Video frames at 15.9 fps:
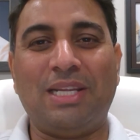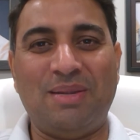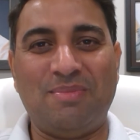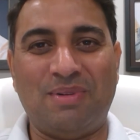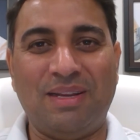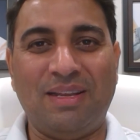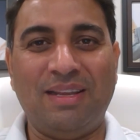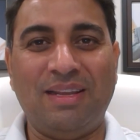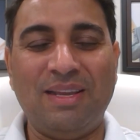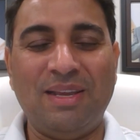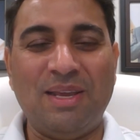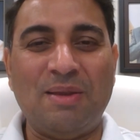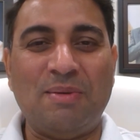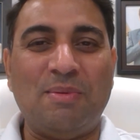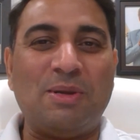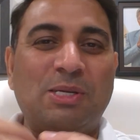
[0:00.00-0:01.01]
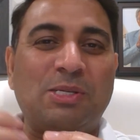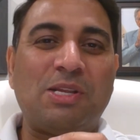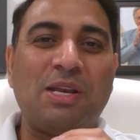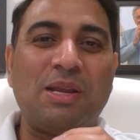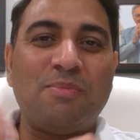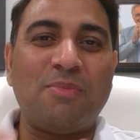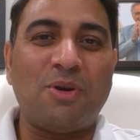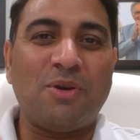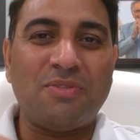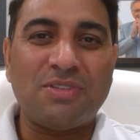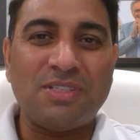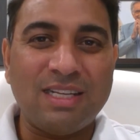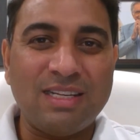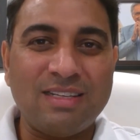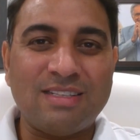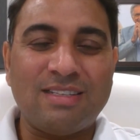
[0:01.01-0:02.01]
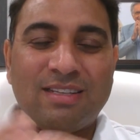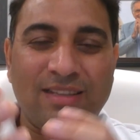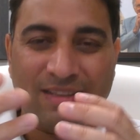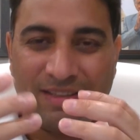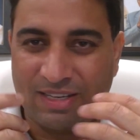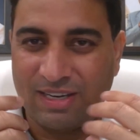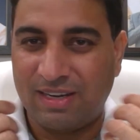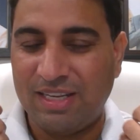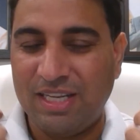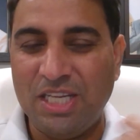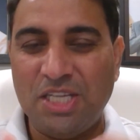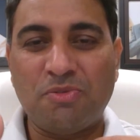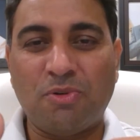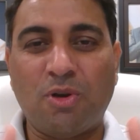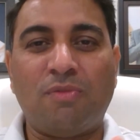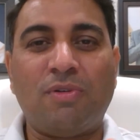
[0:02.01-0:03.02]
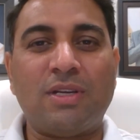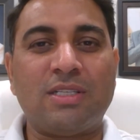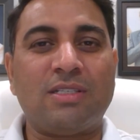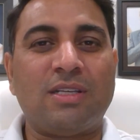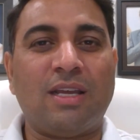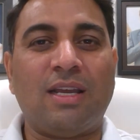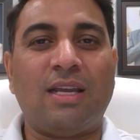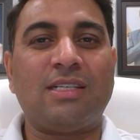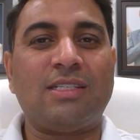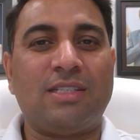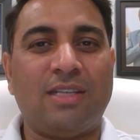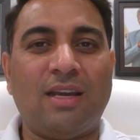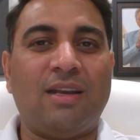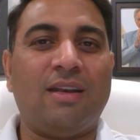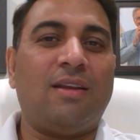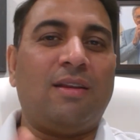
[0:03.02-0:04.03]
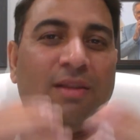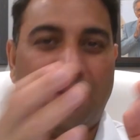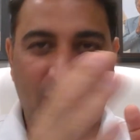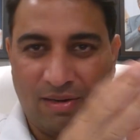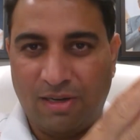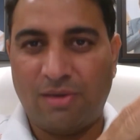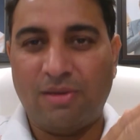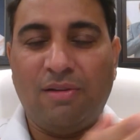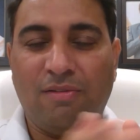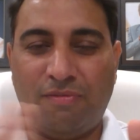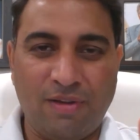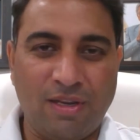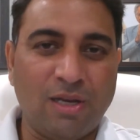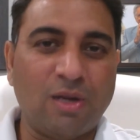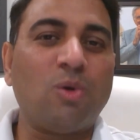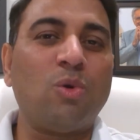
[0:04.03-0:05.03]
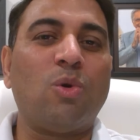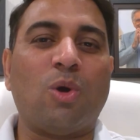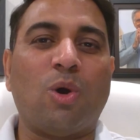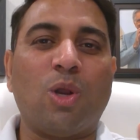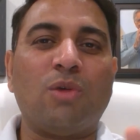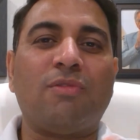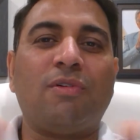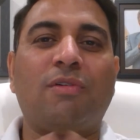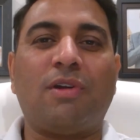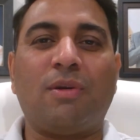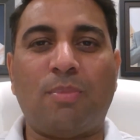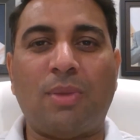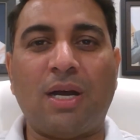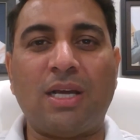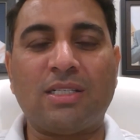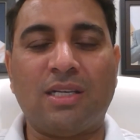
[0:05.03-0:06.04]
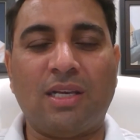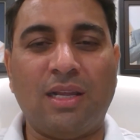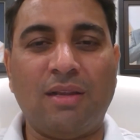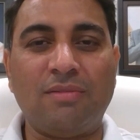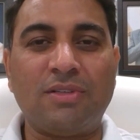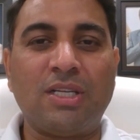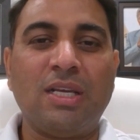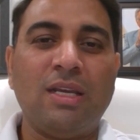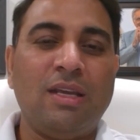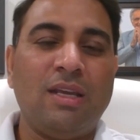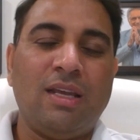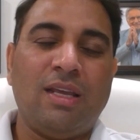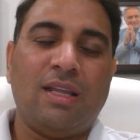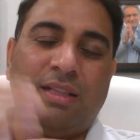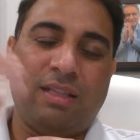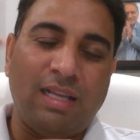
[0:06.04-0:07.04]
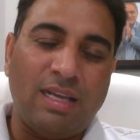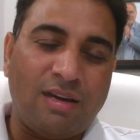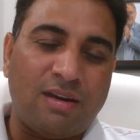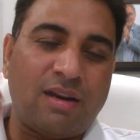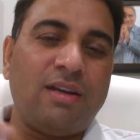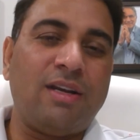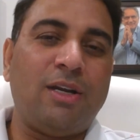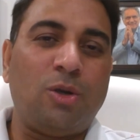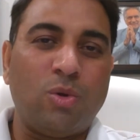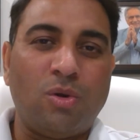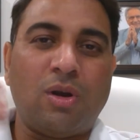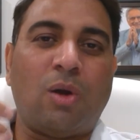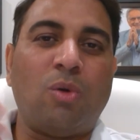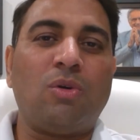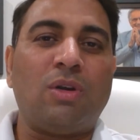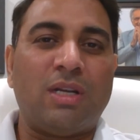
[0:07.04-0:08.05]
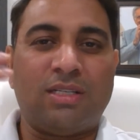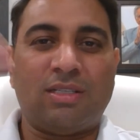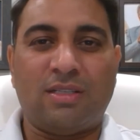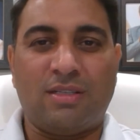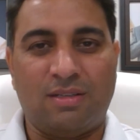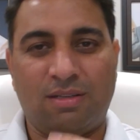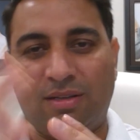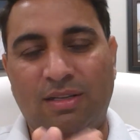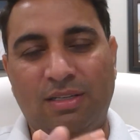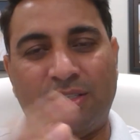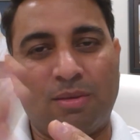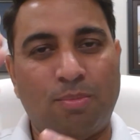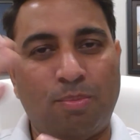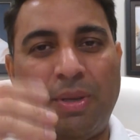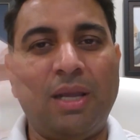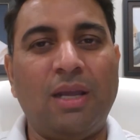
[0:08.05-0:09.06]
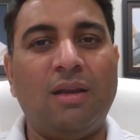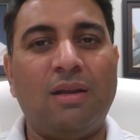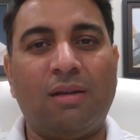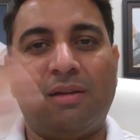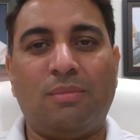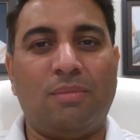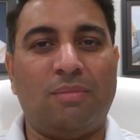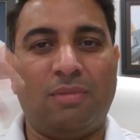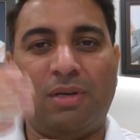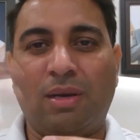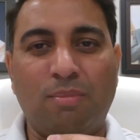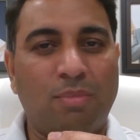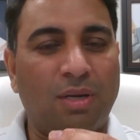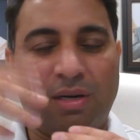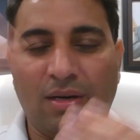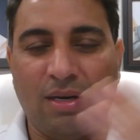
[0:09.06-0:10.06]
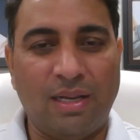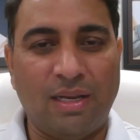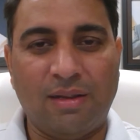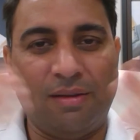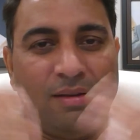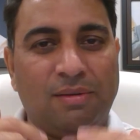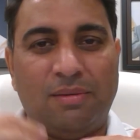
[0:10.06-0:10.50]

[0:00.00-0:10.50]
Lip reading: anybody, because the number of sins that each one of us has done, if we include all of our past lives, they run into countless. It's a big number, like